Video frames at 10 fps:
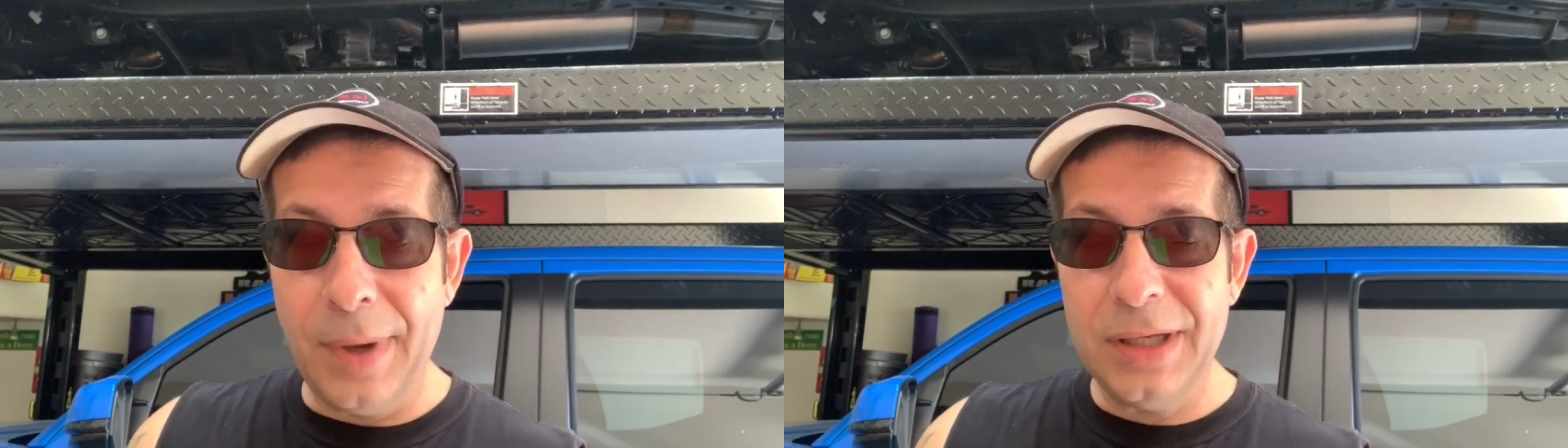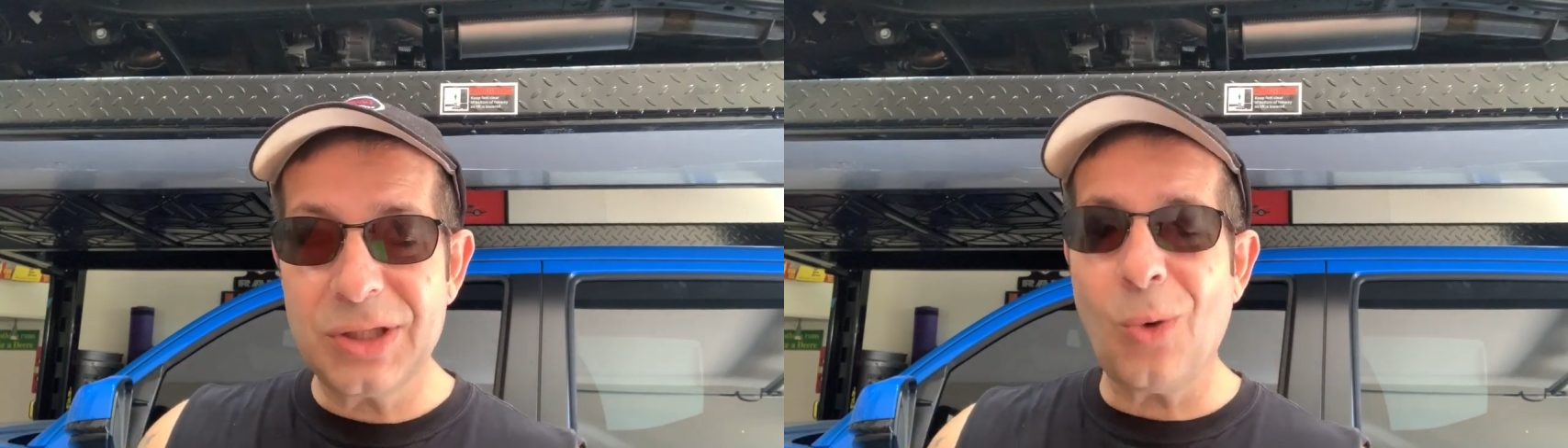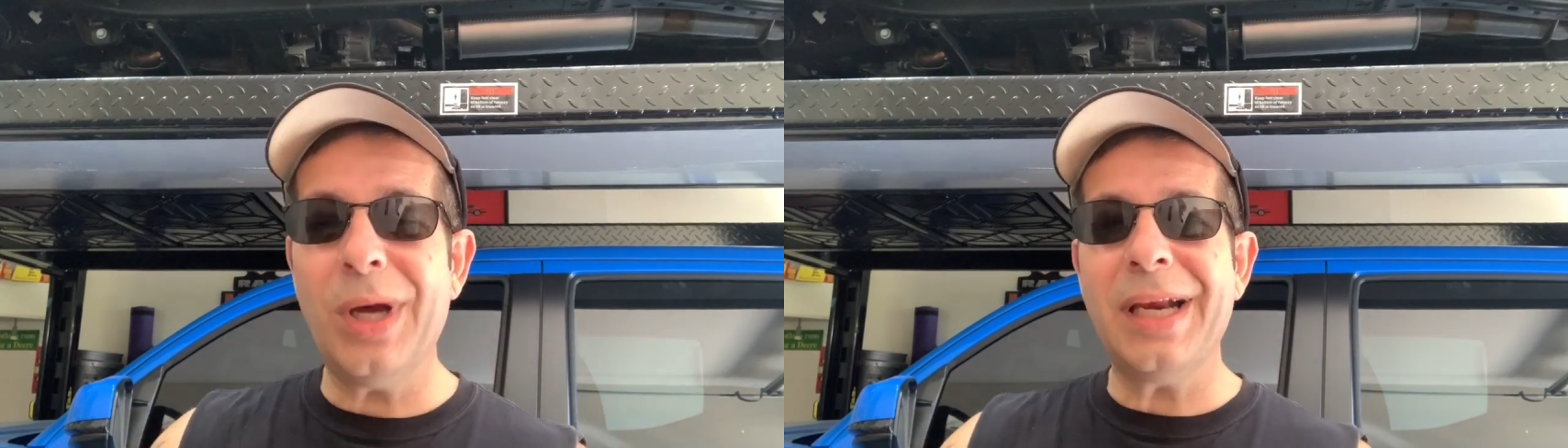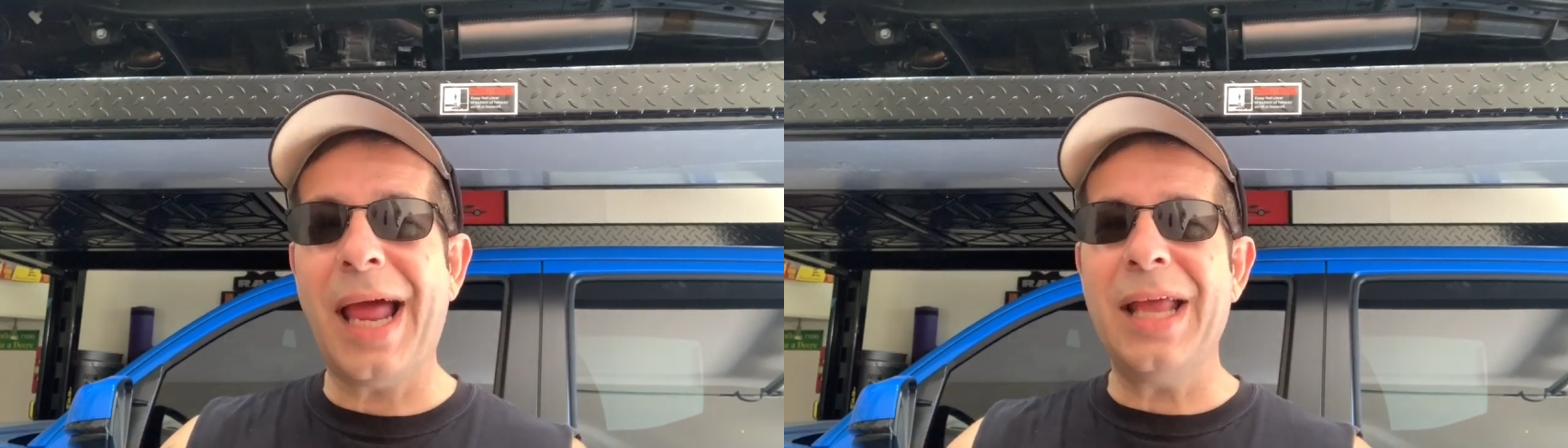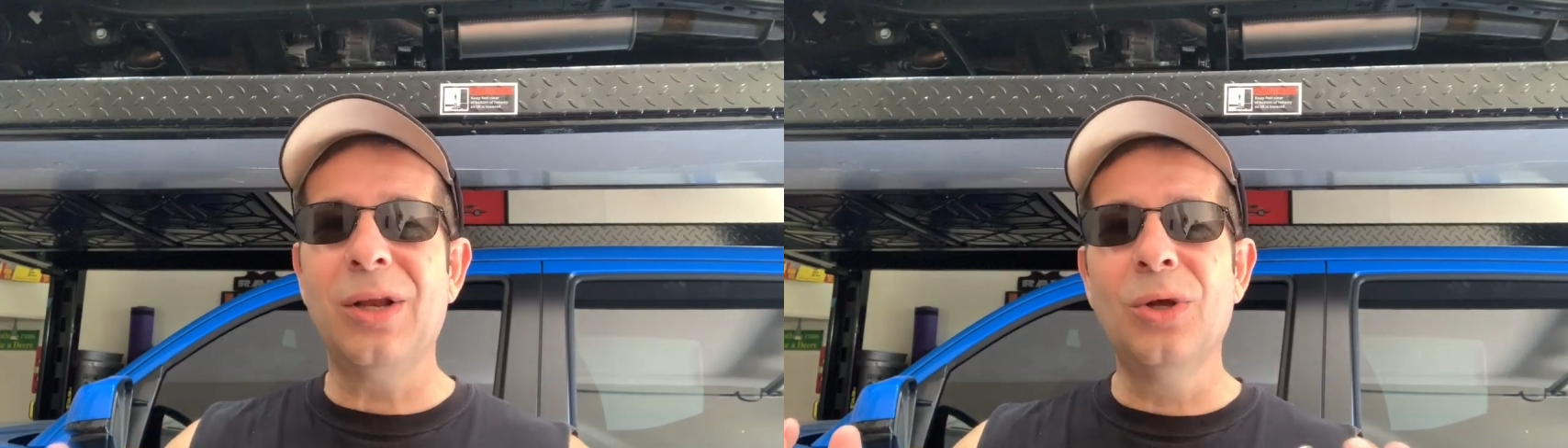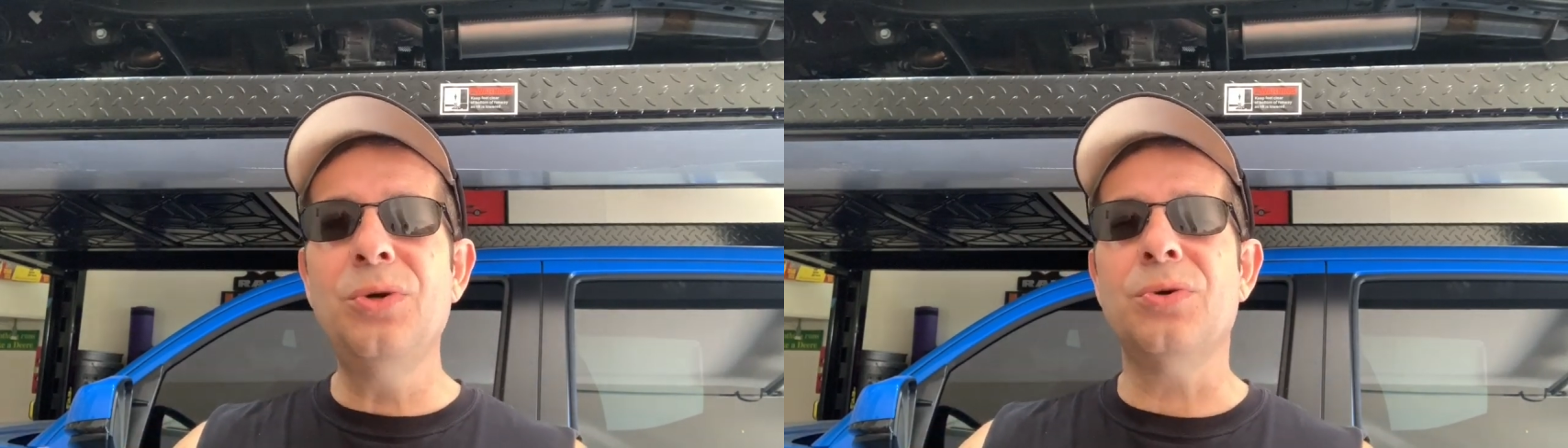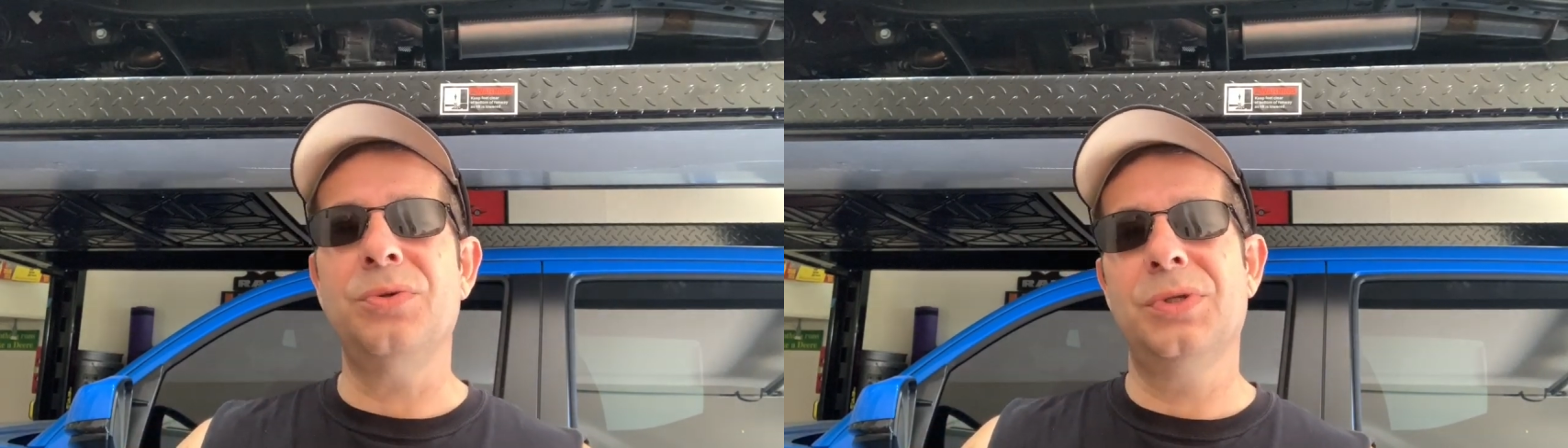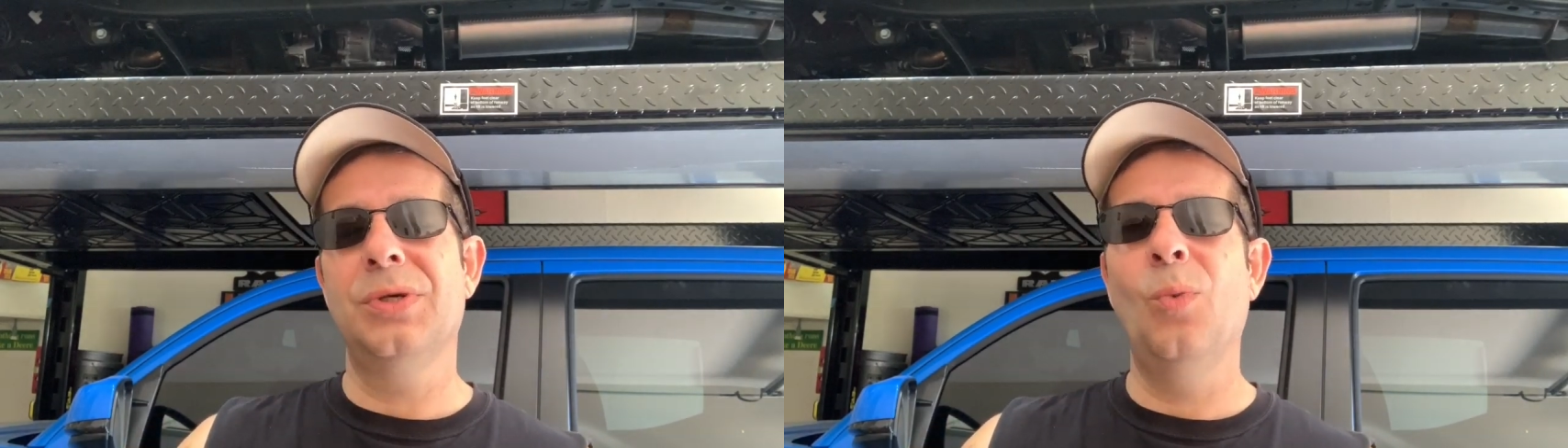So what did I lose?